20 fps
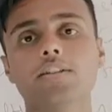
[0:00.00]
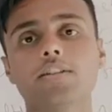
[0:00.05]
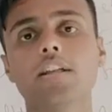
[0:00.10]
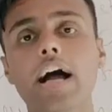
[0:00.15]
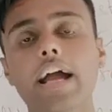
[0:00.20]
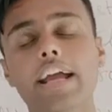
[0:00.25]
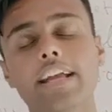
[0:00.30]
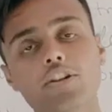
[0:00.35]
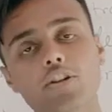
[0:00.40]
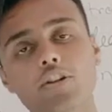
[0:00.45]

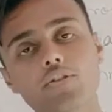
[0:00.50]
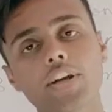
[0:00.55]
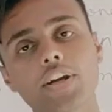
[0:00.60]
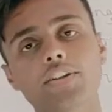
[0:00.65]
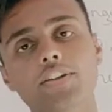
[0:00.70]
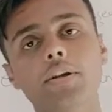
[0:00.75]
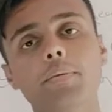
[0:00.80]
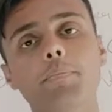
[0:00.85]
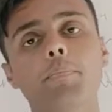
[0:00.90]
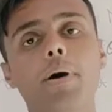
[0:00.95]
the
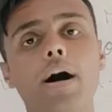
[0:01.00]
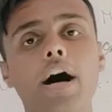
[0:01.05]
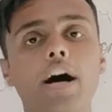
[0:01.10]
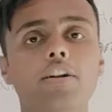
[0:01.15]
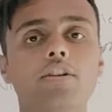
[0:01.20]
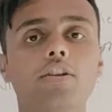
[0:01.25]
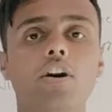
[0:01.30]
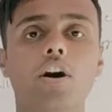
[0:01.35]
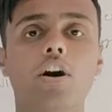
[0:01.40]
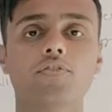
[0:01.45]
introductory
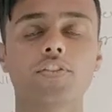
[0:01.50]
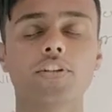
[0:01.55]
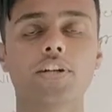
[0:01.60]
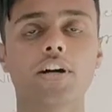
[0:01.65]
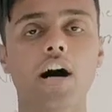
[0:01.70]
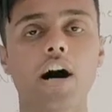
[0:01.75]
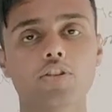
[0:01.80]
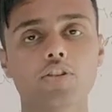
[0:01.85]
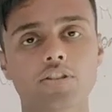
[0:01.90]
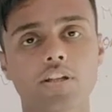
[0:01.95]
part of
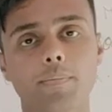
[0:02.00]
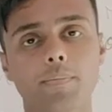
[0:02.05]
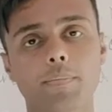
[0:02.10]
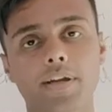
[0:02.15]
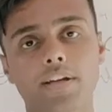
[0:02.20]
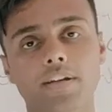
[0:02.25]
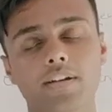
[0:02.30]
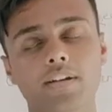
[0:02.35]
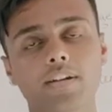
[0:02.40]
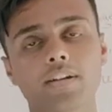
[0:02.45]
the
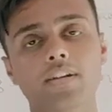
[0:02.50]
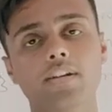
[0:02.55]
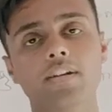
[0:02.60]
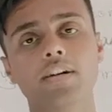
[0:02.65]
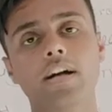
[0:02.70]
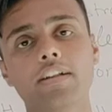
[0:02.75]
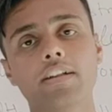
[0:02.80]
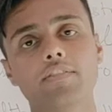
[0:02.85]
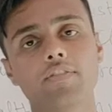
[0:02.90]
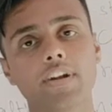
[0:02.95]
housekeeping.
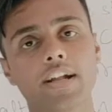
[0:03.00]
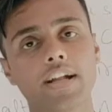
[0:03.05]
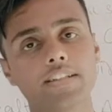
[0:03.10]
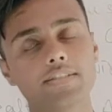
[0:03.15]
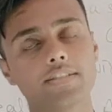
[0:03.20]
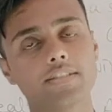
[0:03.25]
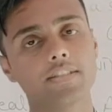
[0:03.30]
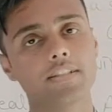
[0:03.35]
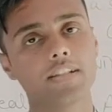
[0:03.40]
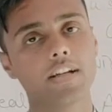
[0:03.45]
And
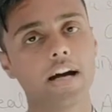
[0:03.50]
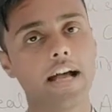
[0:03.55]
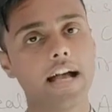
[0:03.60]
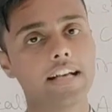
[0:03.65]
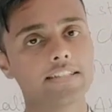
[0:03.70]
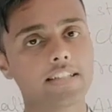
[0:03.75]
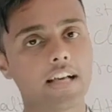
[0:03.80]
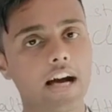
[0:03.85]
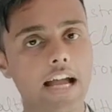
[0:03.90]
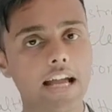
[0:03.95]
friends,
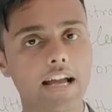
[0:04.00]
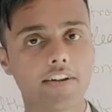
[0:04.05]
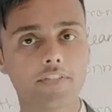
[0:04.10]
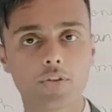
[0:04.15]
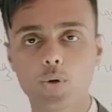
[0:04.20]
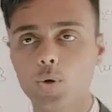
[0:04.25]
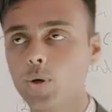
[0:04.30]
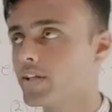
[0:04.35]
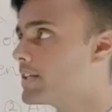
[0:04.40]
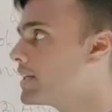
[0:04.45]
as I
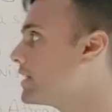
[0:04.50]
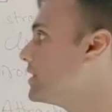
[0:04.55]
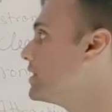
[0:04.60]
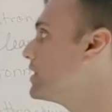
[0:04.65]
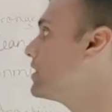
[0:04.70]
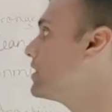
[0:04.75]
have quoted